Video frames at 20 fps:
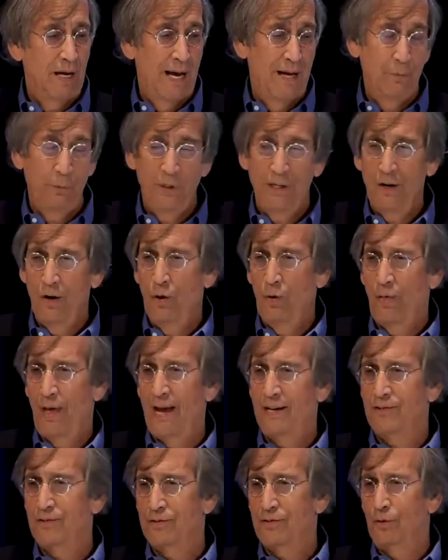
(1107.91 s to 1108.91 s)
and we know
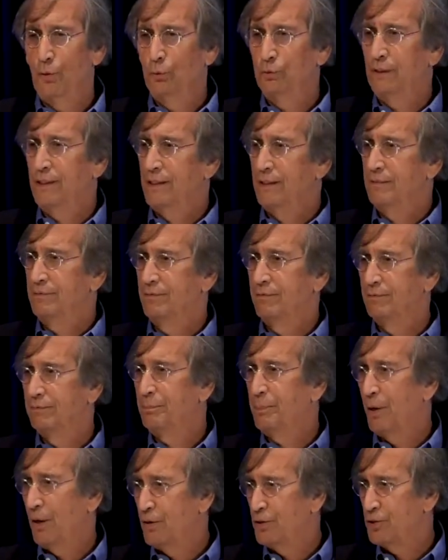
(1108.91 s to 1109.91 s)
that's only
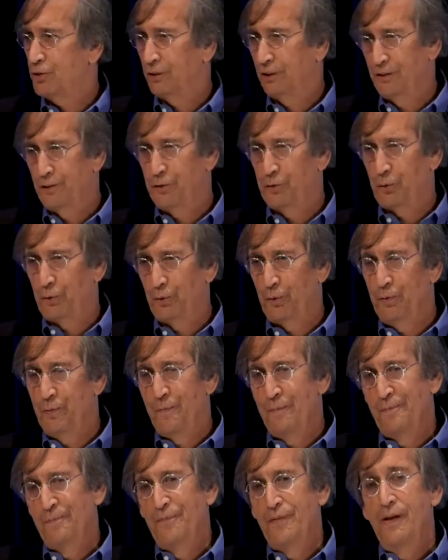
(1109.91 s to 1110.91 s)
partially
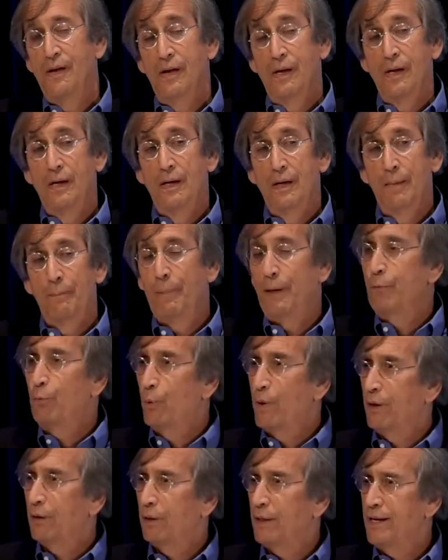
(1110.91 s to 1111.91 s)
true, but
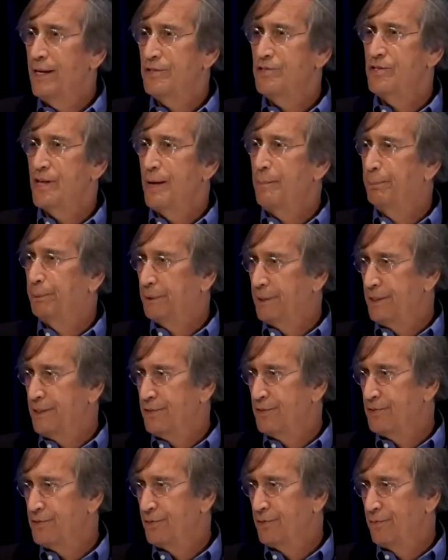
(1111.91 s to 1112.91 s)
rarely as they
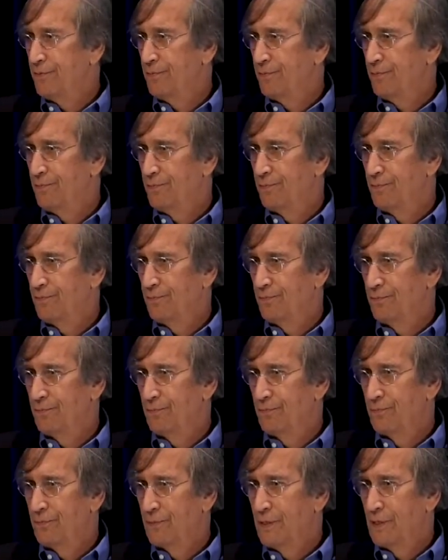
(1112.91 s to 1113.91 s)
please.
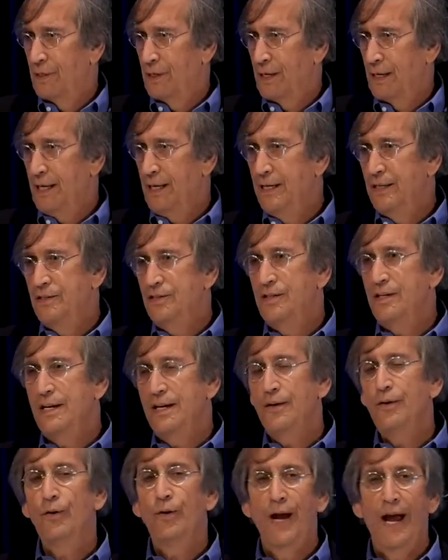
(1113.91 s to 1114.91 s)
It is
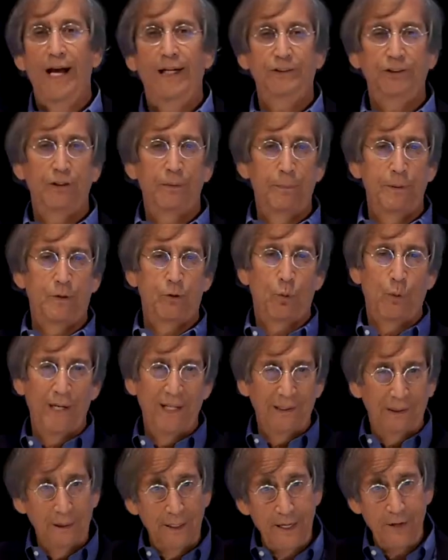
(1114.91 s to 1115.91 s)
the interaction
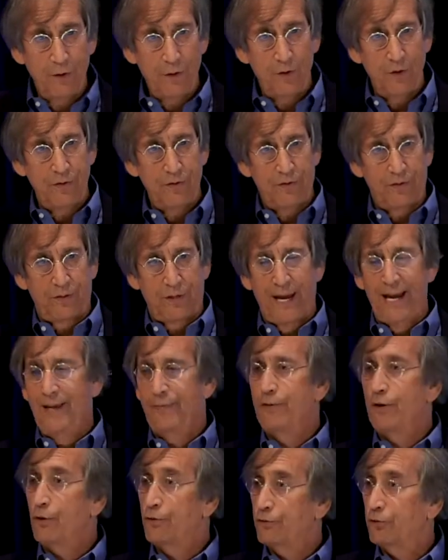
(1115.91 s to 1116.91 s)
between leaders
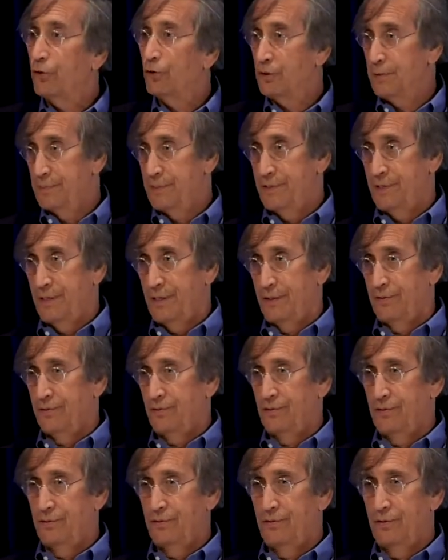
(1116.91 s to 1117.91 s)
and their
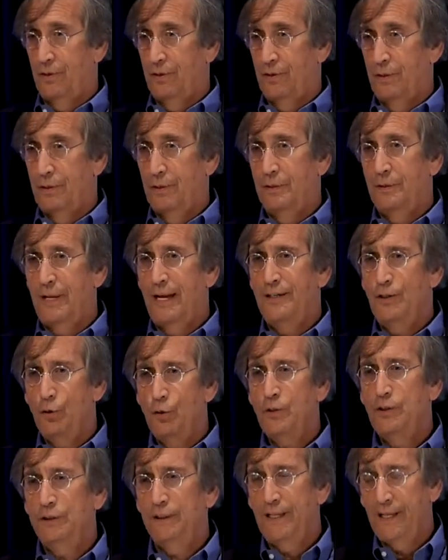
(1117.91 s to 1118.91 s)
circumstances that
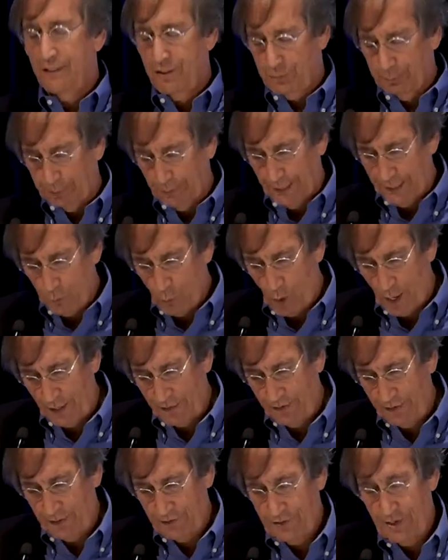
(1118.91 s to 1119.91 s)
usually explain
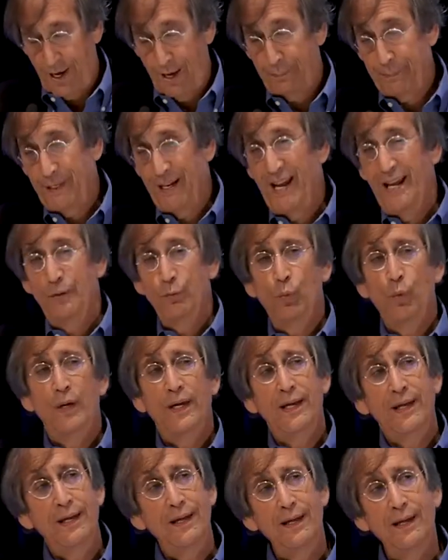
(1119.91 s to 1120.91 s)
why things happen. And
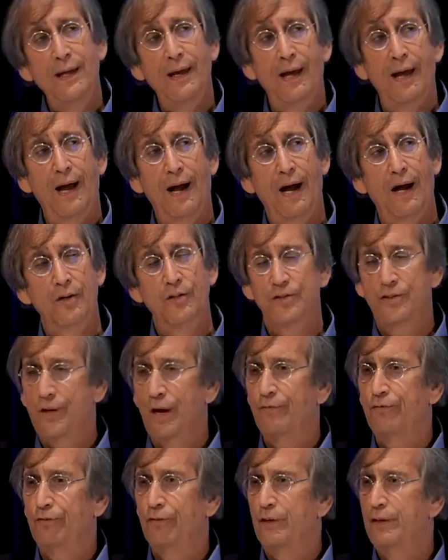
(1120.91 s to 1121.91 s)
we are
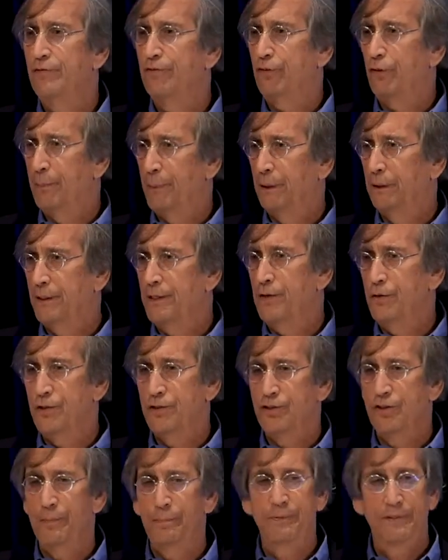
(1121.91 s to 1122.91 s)
suffering from a
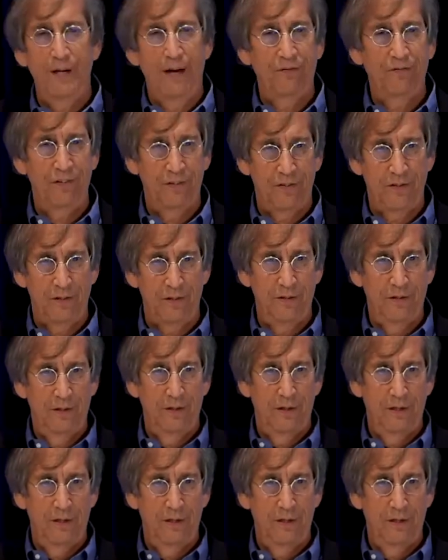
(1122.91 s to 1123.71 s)
leadership deficit